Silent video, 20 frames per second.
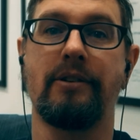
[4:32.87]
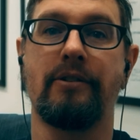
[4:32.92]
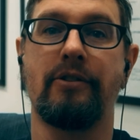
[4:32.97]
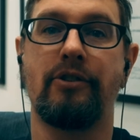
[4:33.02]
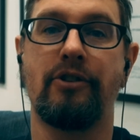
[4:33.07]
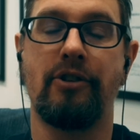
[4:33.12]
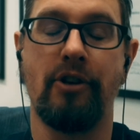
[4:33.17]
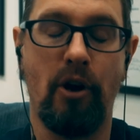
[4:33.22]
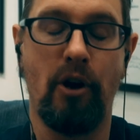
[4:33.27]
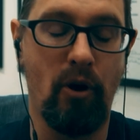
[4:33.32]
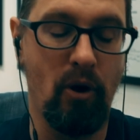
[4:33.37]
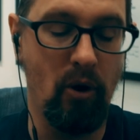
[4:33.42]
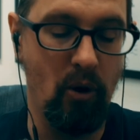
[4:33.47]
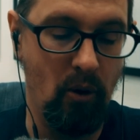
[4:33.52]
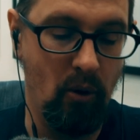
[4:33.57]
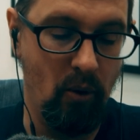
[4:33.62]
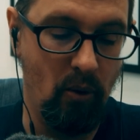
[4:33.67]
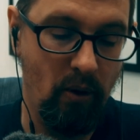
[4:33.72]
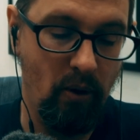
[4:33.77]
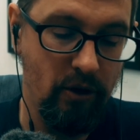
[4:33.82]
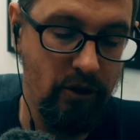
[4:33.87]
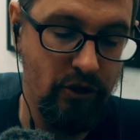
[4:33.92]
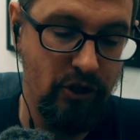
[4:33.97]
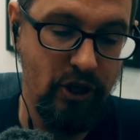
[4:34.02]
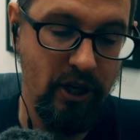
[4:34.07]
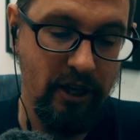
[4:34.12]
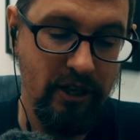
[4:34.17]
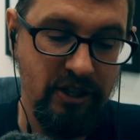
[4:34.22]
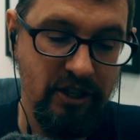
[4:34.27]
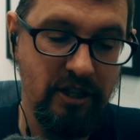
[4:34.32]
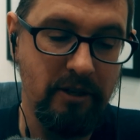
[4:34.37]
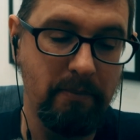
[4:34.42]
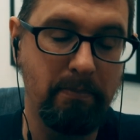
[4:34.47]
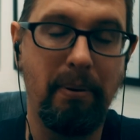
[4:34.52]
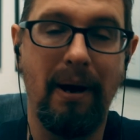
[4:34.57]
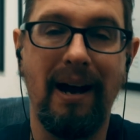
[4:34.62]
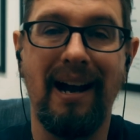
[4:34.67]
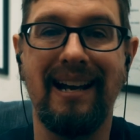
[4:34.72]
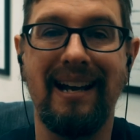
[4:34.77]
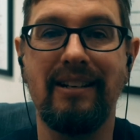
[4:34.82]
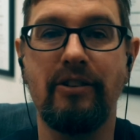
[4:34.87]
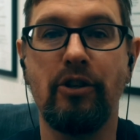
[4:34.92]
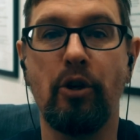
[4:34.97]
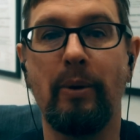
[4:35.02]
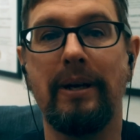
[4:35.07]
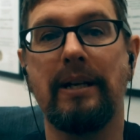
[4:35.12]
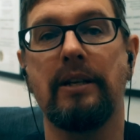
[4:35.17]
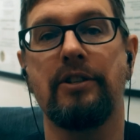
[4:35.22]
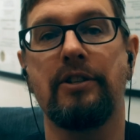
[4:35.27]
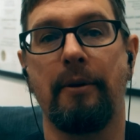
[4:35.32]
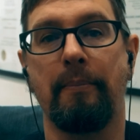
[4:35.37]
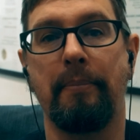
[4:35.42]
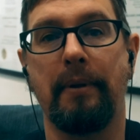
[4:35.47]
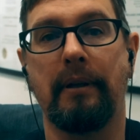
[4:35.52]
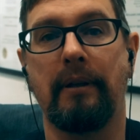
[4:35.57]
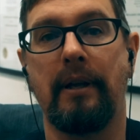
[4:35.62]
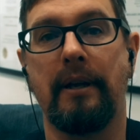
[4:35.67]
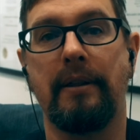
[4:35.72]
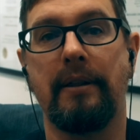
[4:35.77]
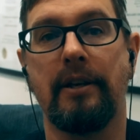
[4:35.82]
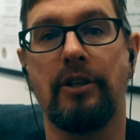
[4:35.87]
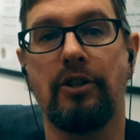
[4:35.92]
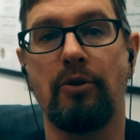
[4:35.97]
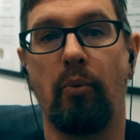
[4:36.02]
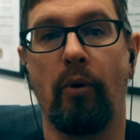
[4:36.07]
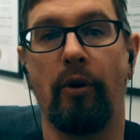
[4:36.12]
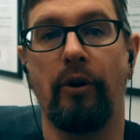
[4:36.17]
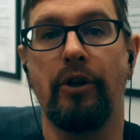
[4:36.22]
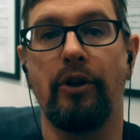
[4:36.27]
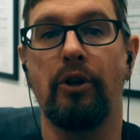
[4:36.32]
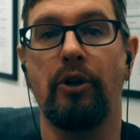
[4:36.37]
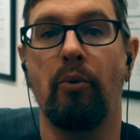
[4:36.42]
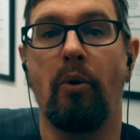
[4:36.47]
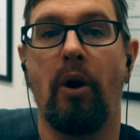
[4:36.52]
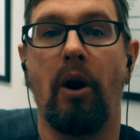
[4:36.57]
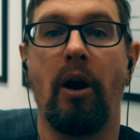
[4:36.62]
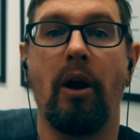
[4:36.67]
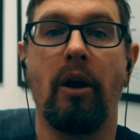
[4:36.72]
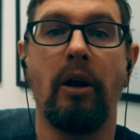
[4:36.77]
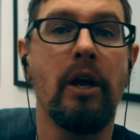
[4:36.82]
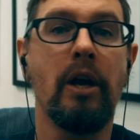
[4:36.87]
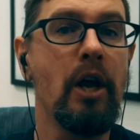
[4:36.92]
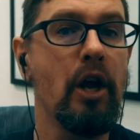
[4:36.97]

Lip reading: So just by doing something like this, where you are